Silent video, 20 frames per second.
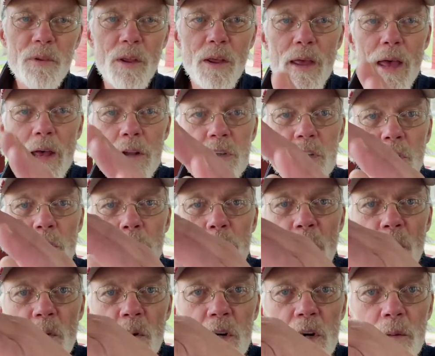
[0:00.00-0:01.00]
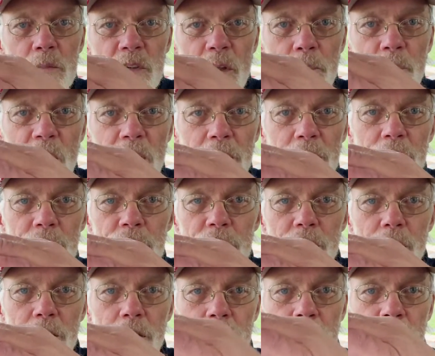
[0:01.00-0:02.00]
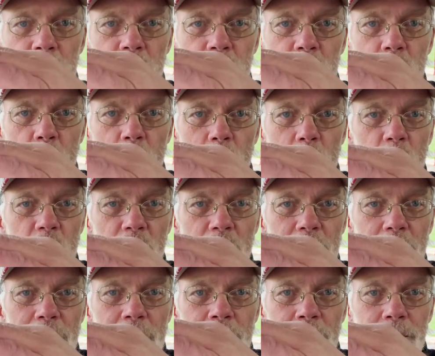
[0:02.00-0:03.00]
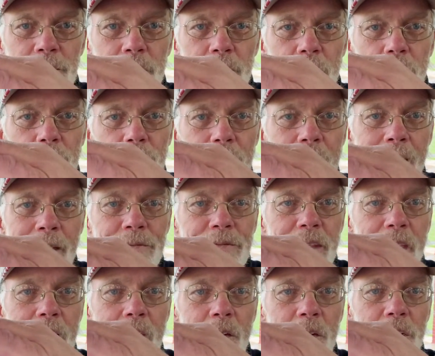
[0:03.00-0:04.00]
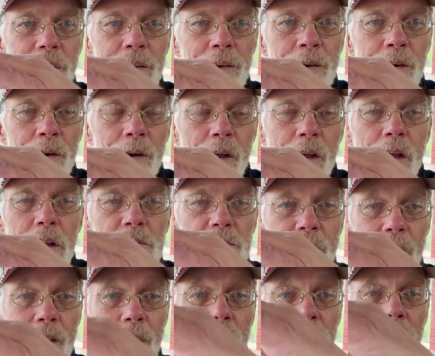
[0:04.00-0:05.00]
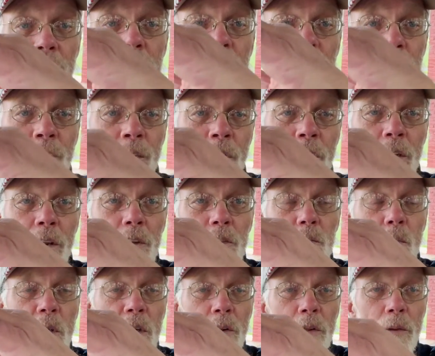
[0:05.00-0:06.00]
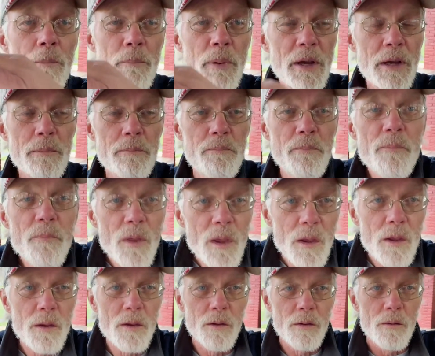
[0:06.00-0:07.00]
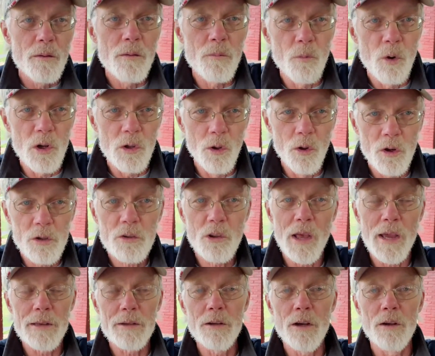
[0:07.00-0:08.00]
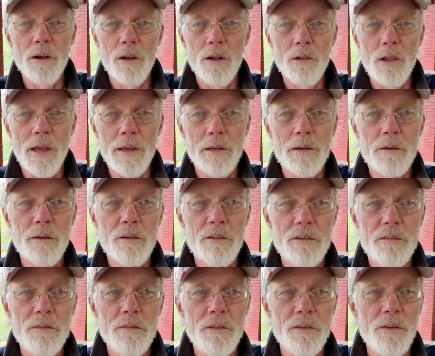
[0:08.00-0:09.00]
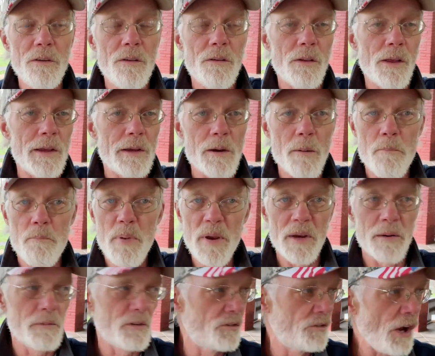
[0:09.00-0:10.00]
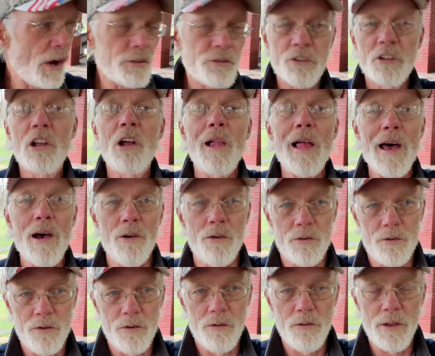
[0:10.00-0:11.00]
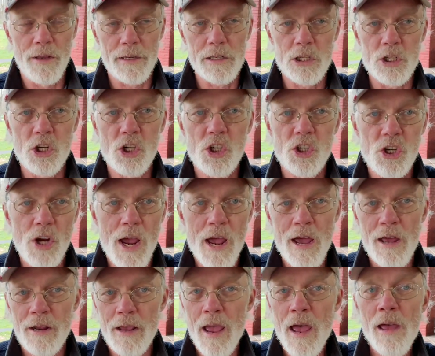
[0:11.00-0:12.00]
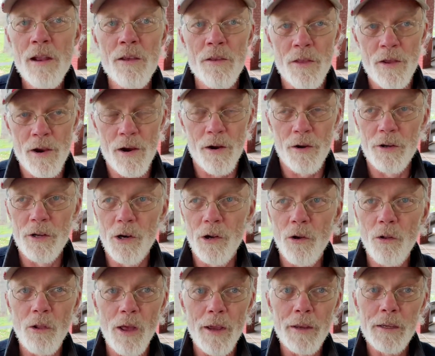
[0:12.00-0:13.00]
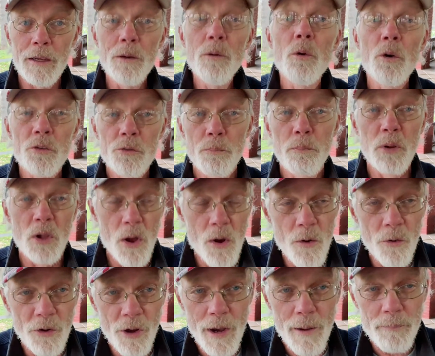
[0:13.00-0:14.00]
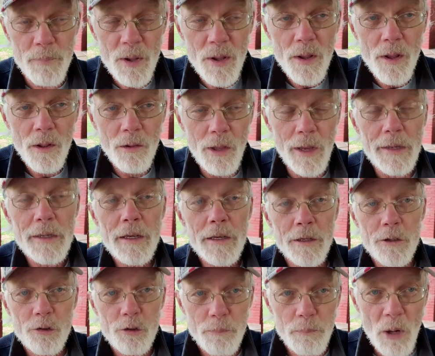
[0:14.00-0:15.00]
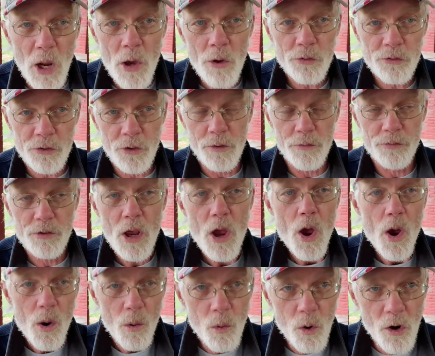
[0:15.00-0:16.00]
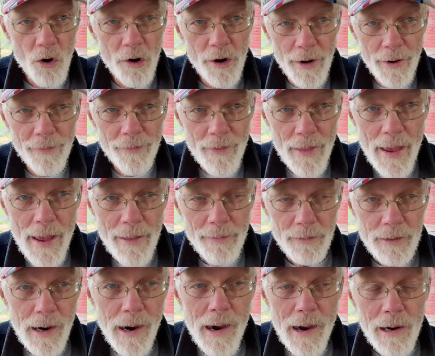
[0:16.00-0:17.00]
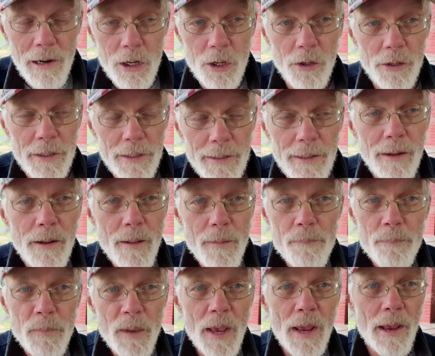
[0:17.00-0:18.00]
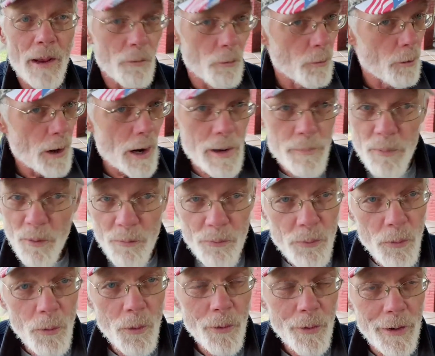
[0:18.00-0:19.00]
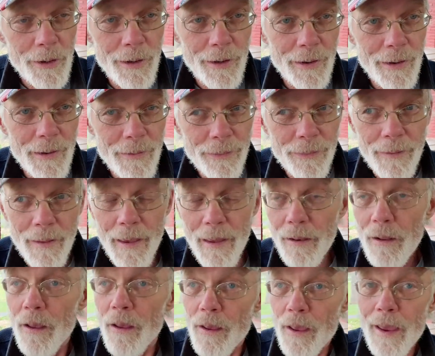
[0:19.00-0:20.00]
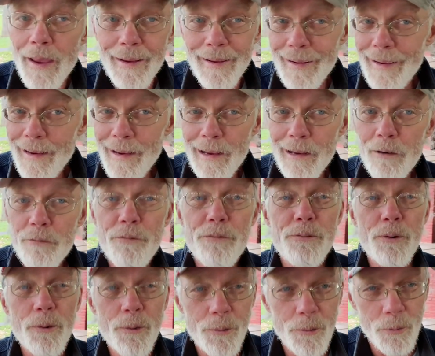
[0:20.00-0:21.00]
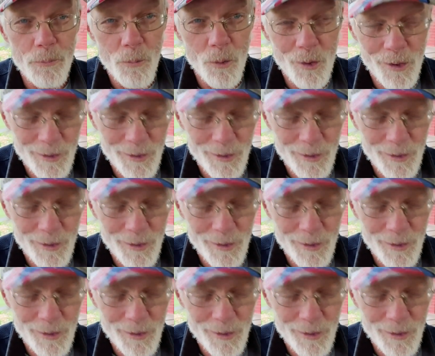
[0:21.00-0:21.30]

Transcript: edge of the boat comes up like this. This is what would have hit, not down here. Down here is where the big, what looked like a big dust cloud, like it shot out of there, you know, like it was blown up, like explosives were in that concrete, and right before it hit that. And furthermore,